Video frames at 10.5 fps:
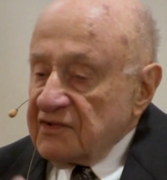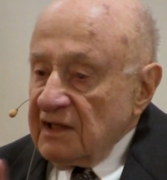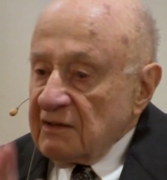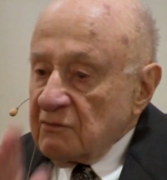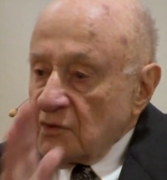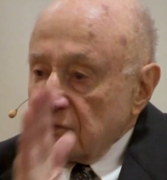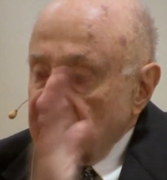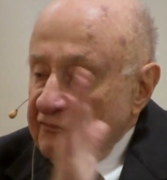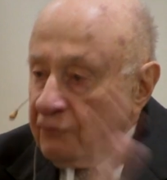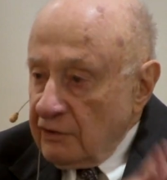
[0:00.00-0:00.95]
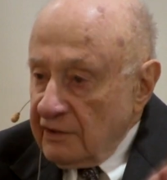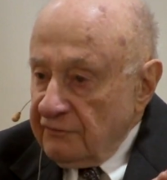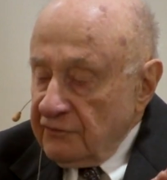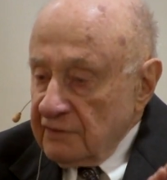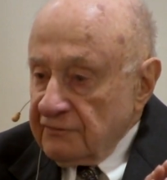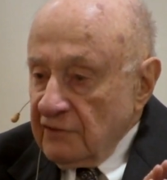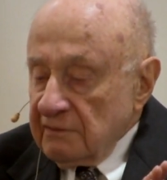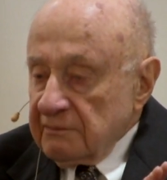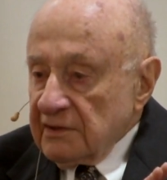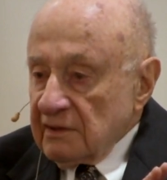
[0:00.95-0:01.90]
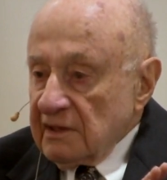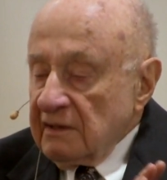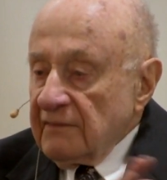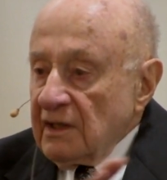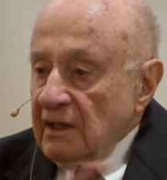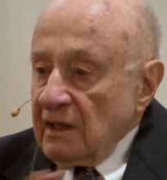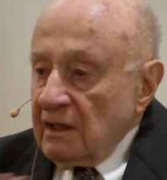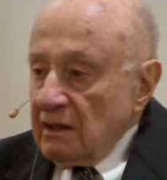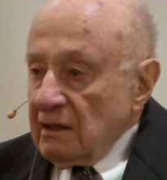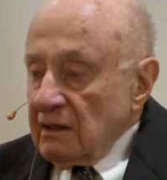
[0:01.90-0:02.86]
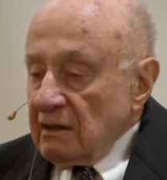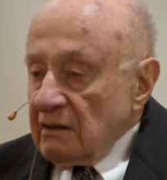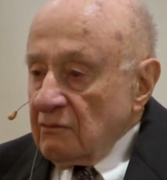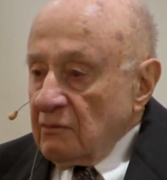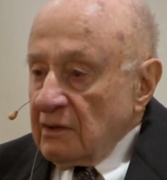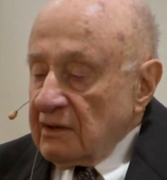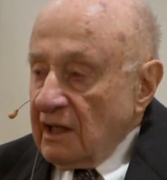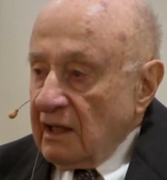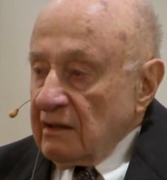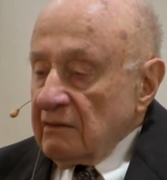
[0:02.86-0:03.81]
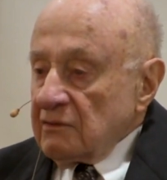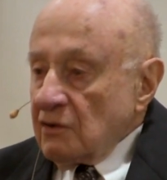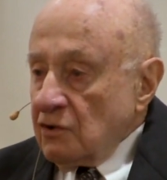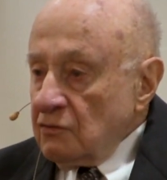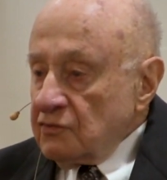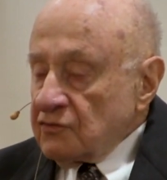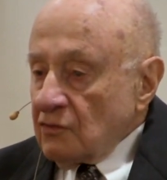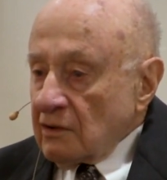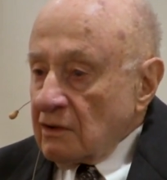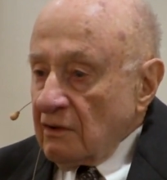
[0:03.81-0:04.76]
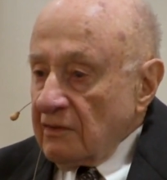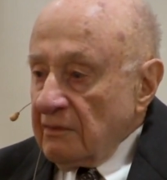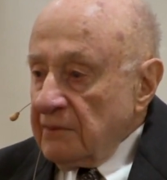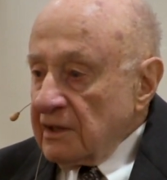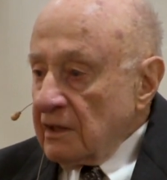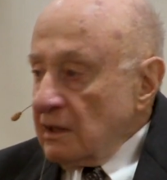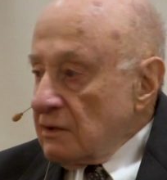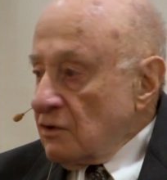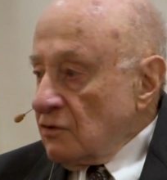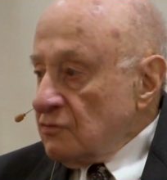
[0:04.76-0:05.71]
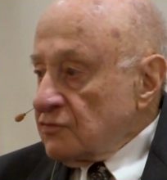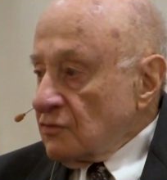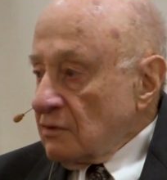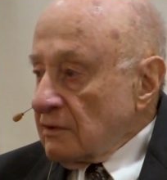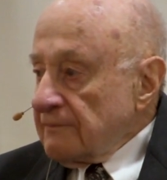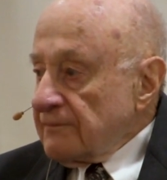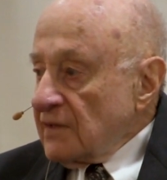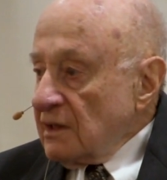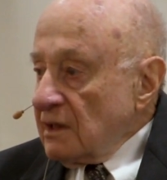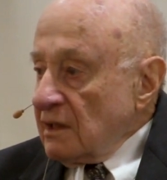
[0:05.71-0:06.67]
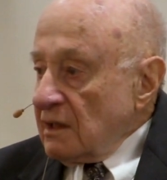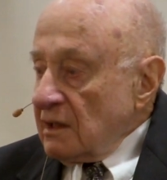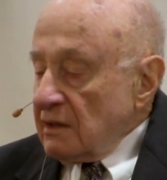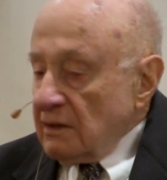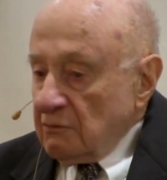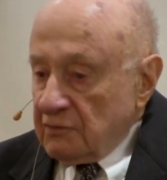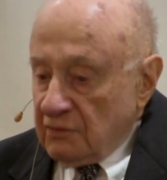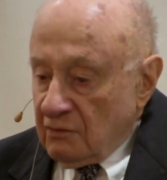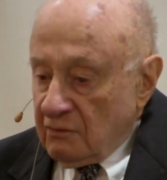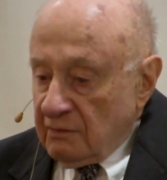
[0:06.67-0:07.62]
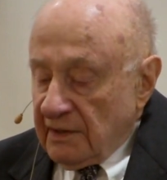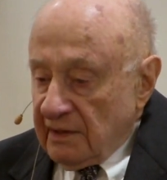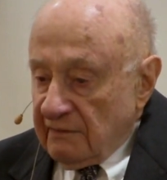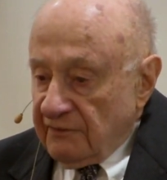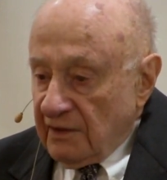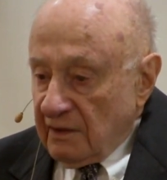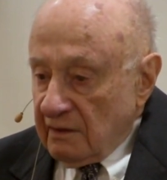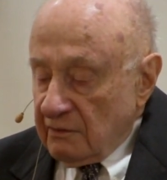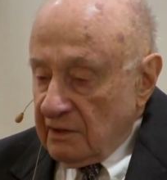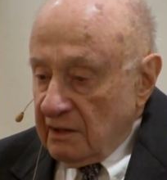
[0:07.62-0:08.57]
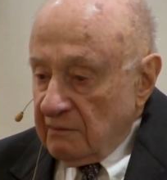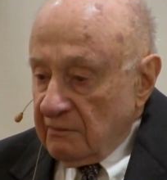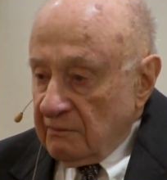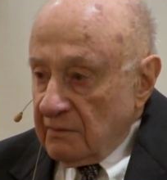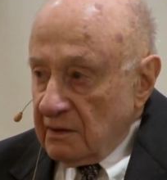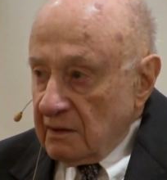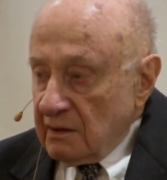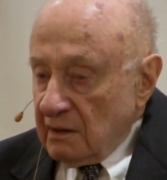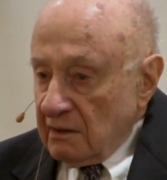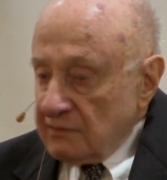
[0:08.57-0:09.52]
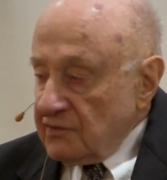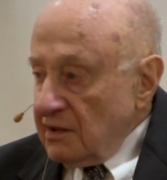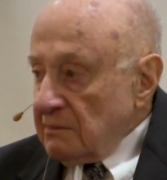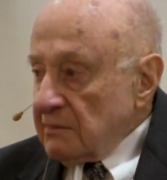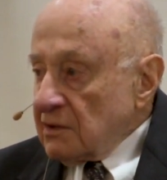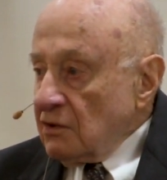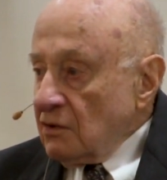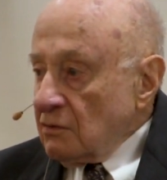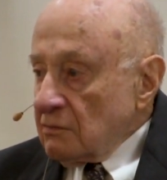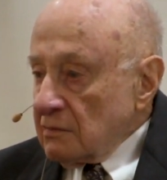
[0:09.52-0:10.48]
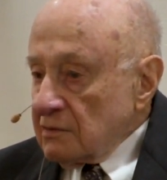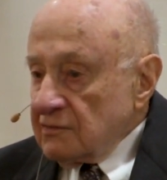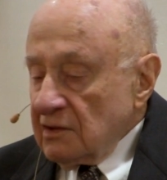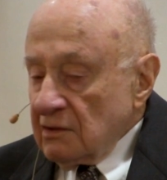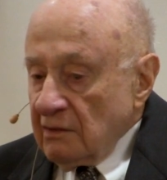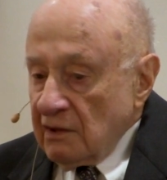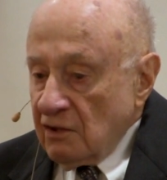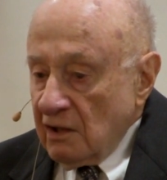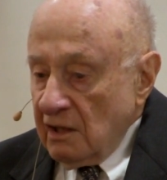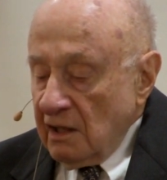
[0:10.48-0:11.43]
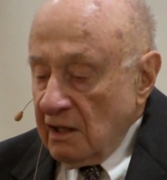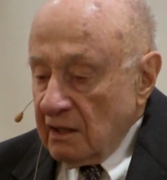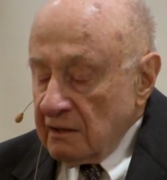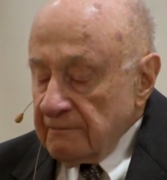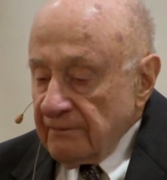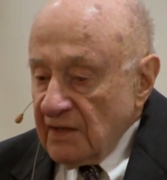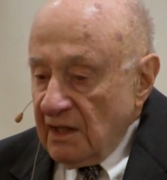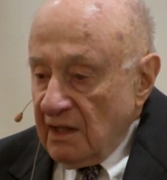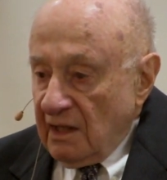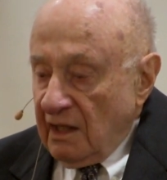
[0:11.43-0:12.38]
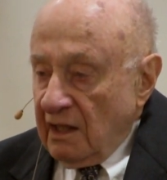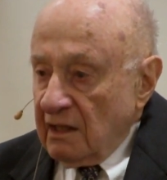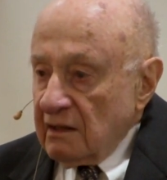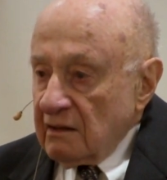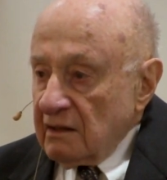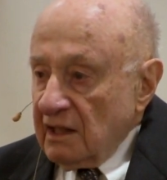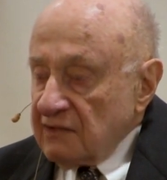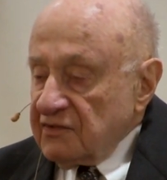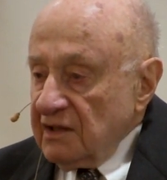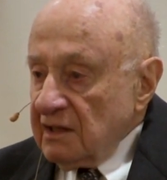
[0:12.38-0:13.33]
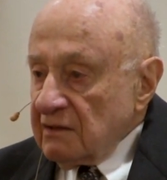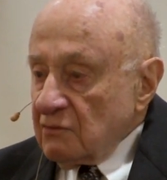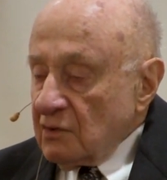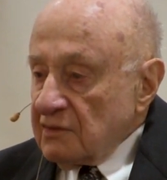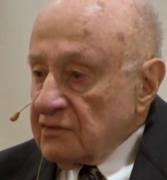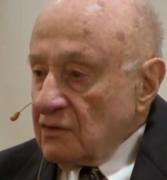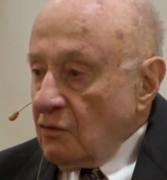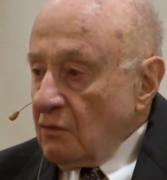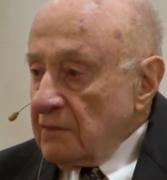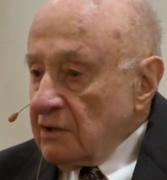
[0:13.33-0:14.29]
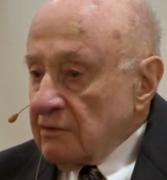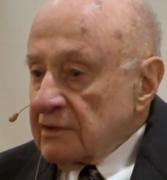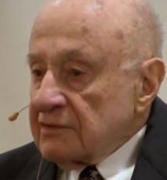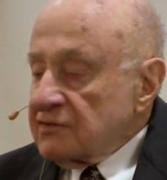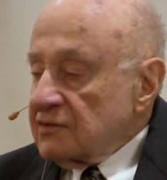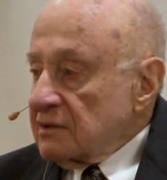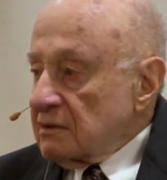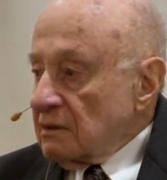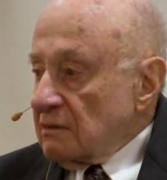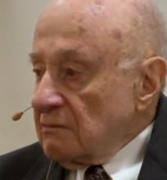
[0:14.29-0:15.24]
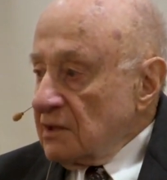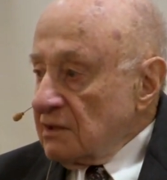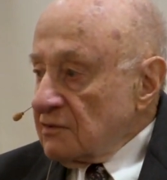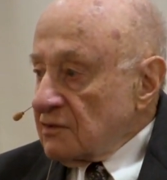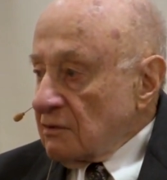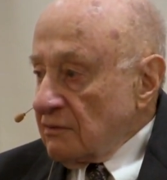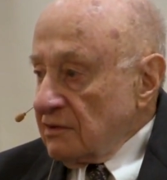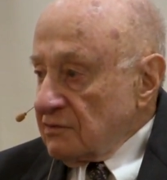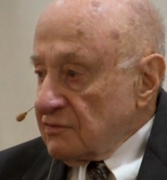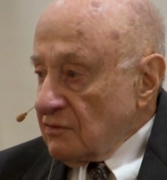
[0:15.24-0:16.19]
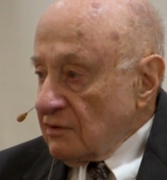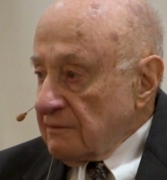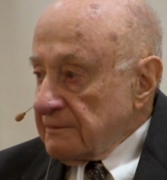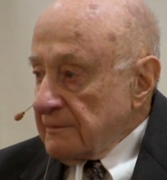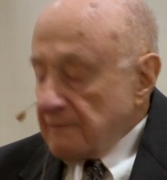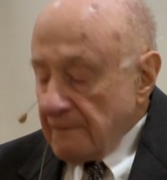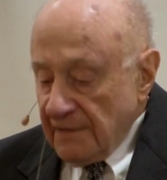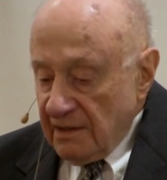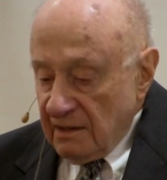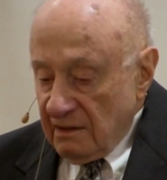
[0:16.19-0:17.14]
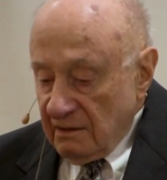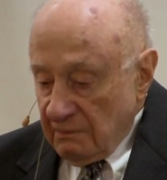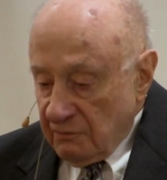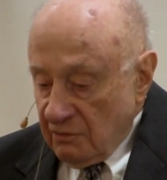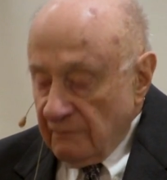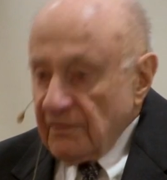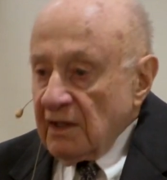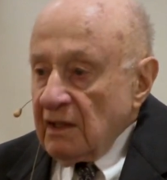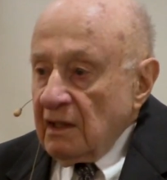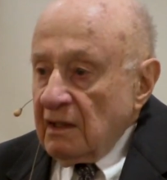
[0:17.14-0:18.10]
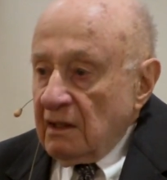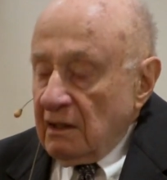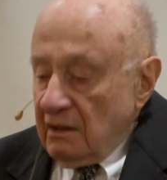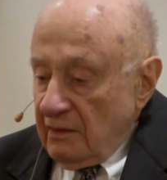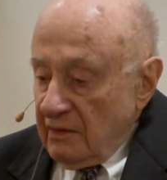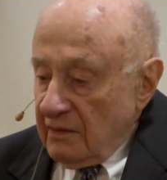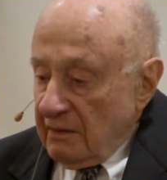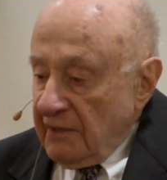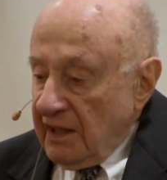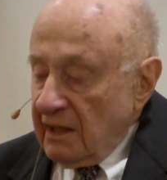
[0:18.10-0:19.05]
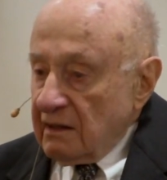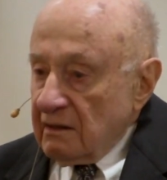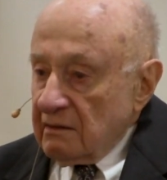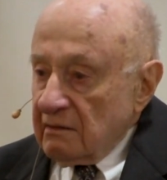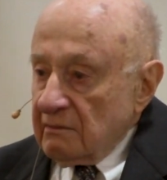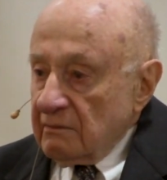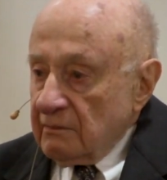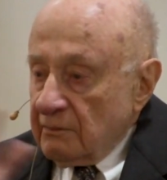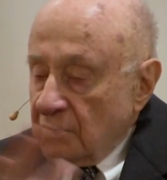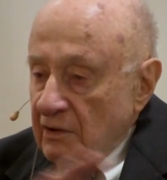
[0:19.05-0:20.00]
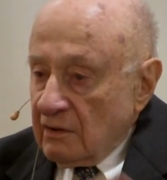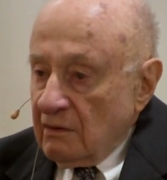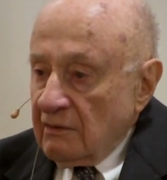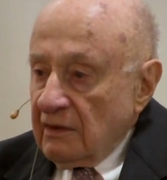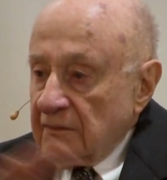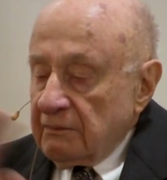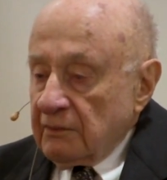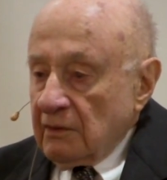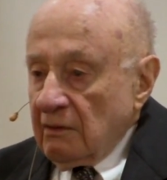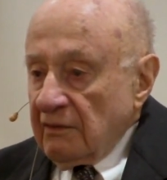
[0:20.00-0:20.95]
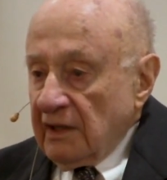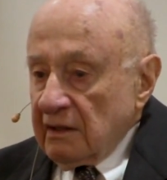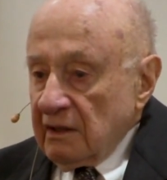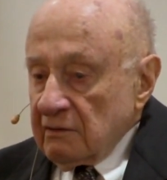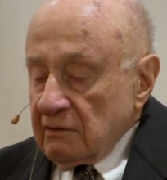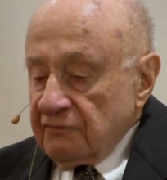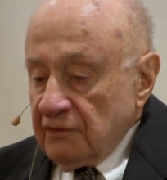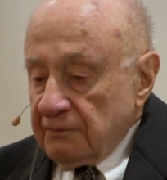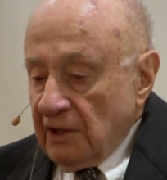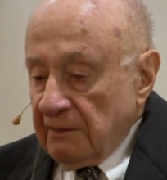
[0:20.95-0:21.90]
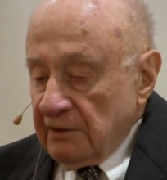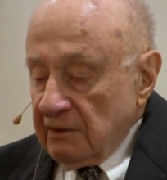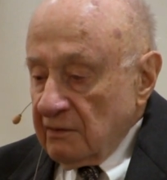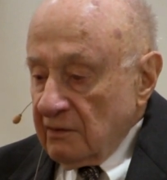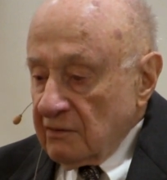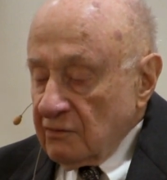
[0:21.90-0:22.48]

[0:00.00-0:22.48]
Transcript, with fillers: to it was a 40 foot front building, uh, which had a shoe store called the Big Shoe Store that was owned by a fellow named uh, Sam Cohn, C O H E N. And next to it was O'Meara's men's clothing store, I'm sure the bank bought all, the, all that 100 foot property.